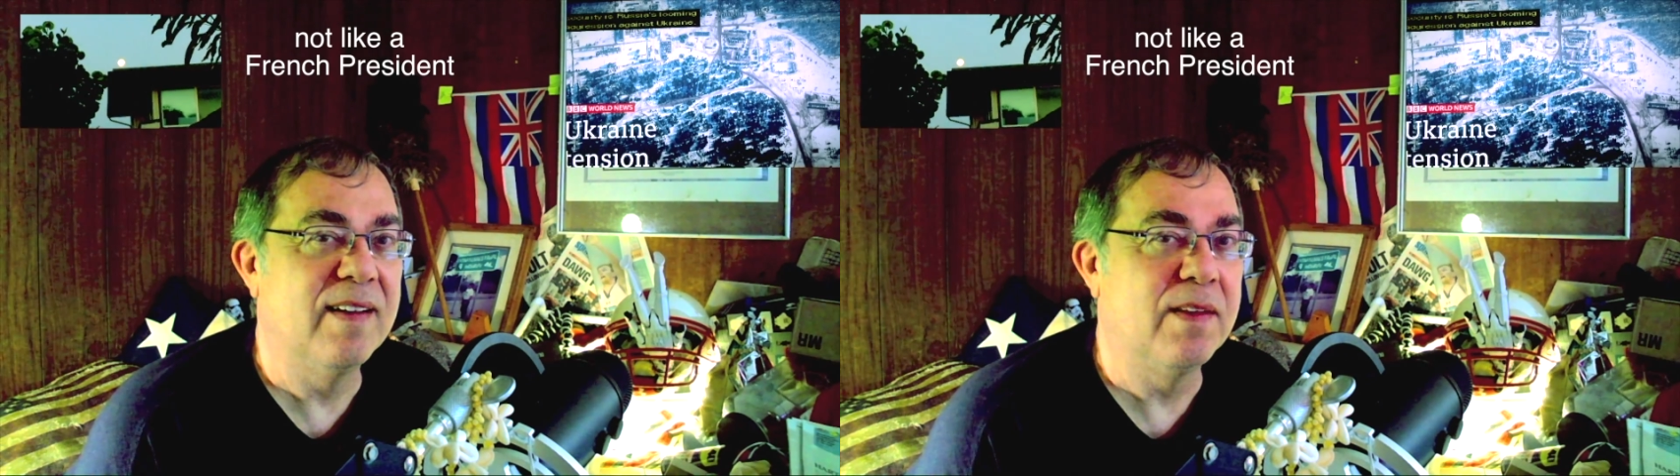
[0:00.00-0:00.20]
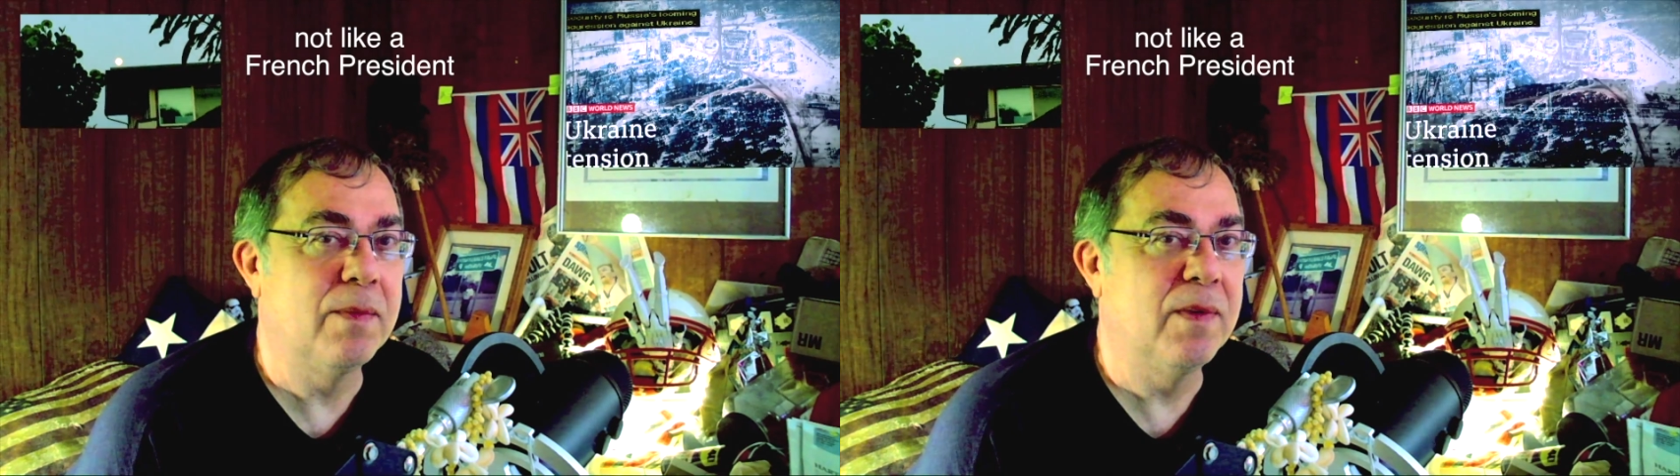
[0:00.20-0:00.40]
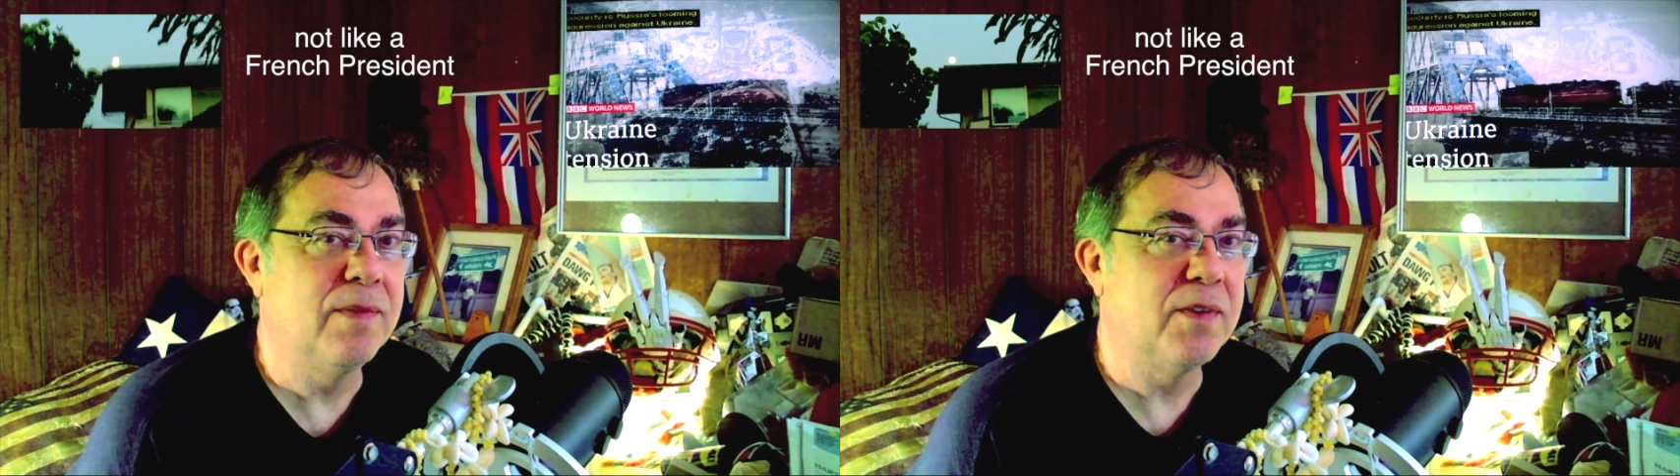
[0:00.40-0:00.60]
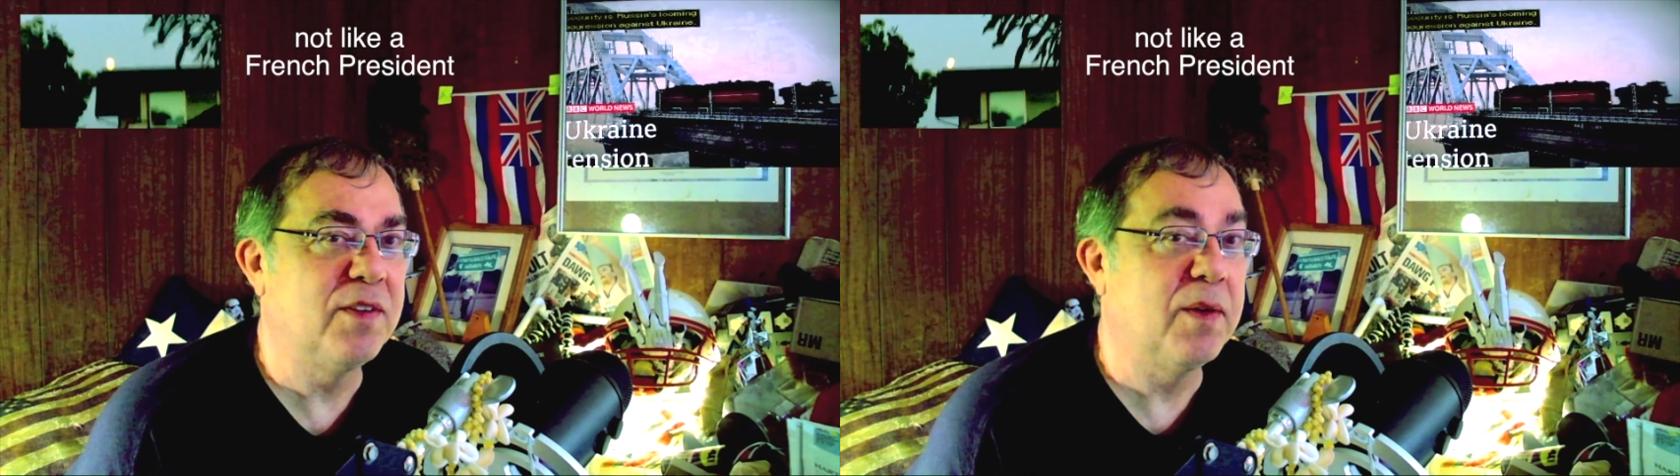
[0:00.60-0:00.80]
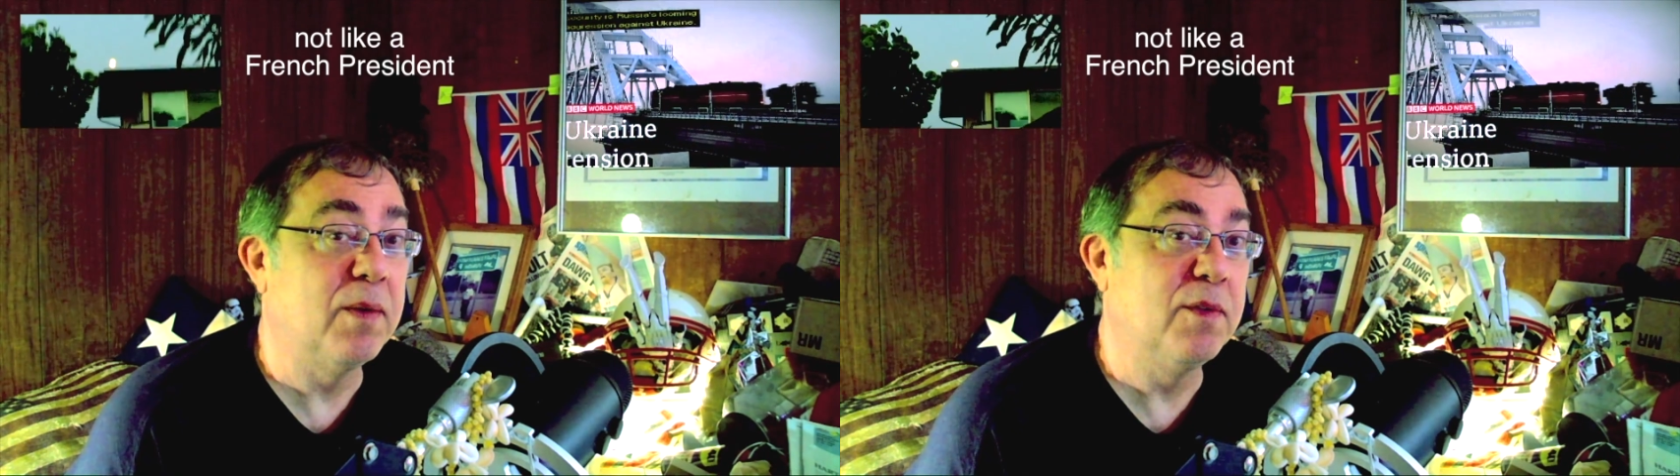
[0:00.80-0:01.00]
of the river
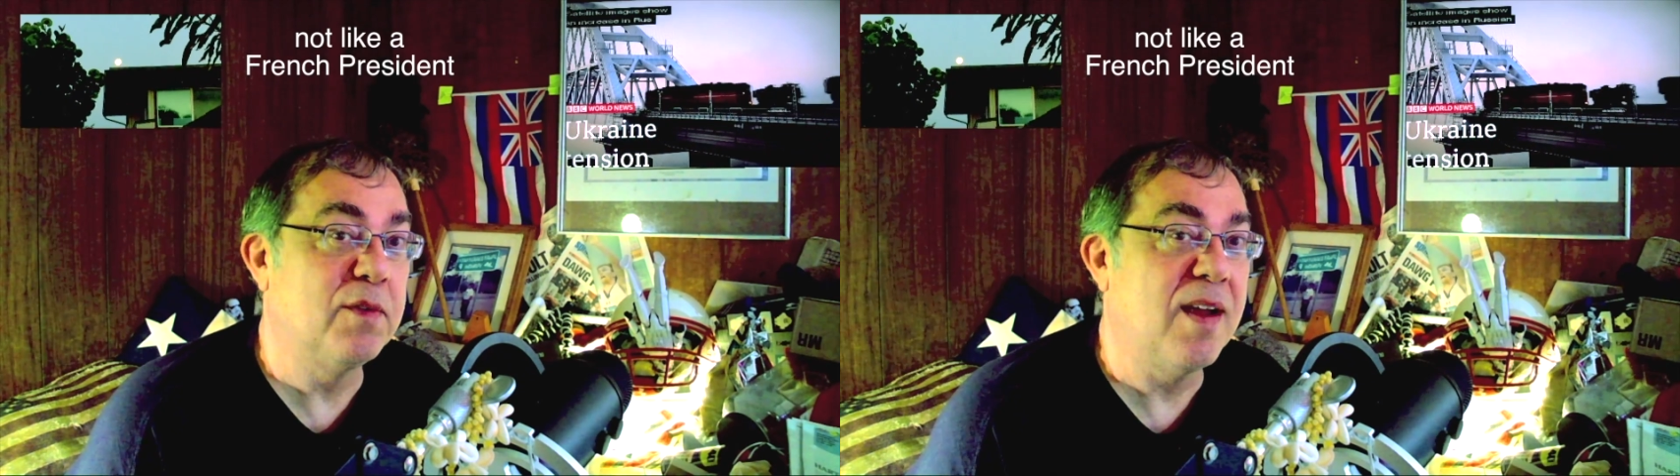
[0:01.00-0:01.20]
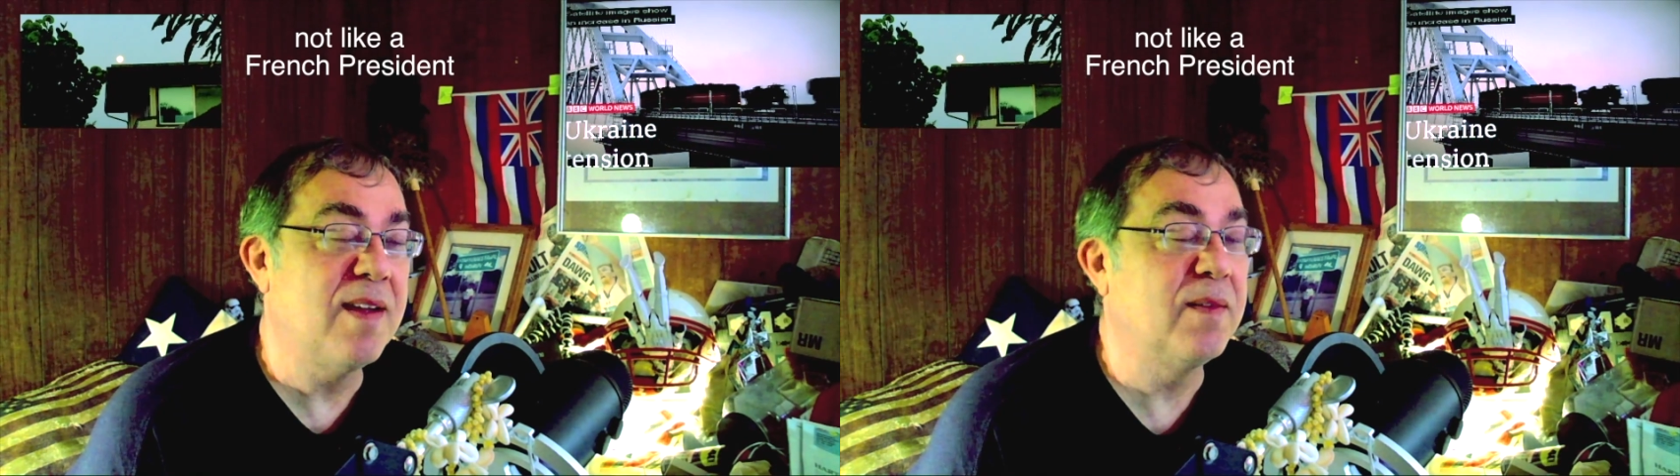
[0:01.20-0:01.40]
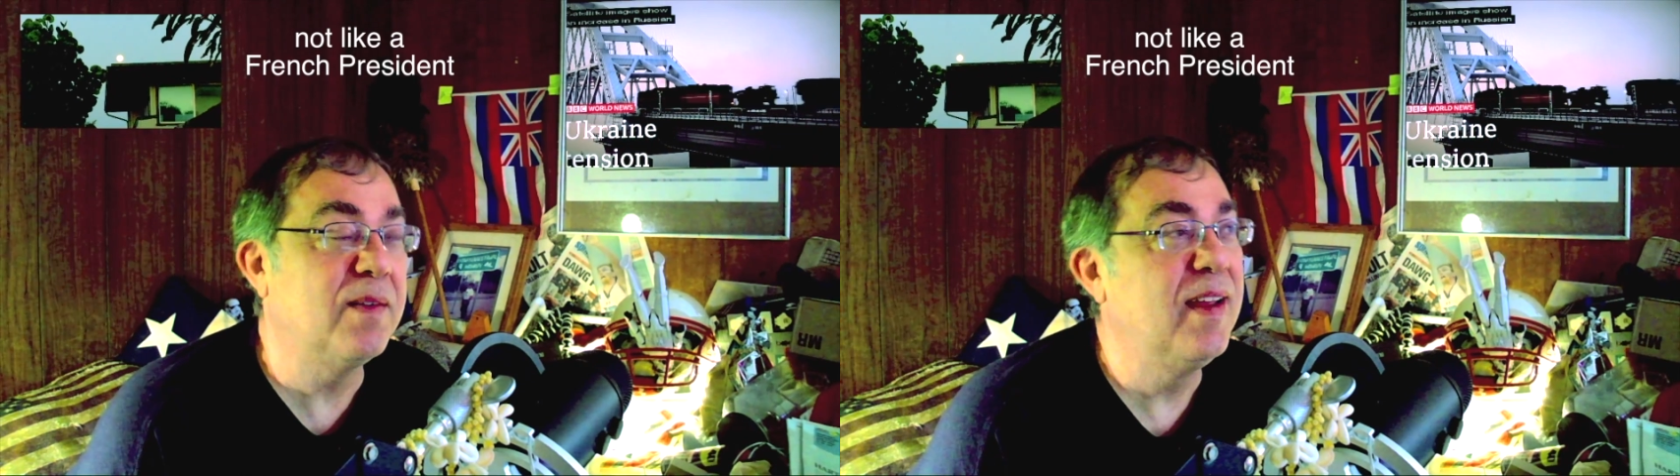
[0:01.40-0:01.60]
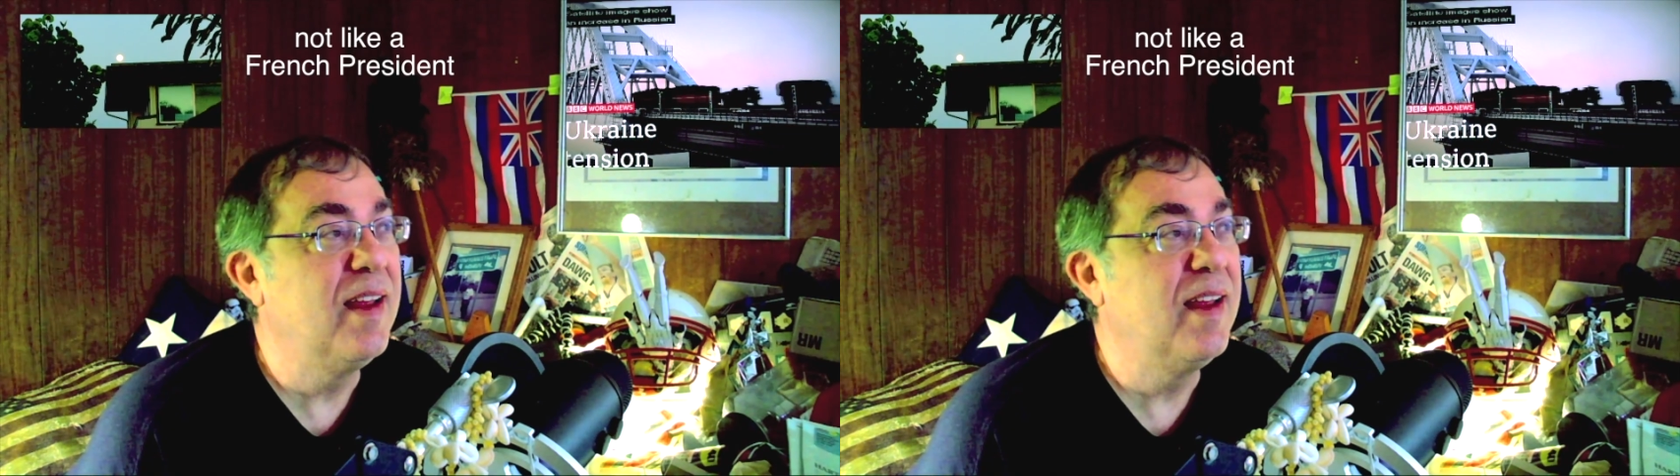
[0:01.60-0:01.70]
so I don't drown.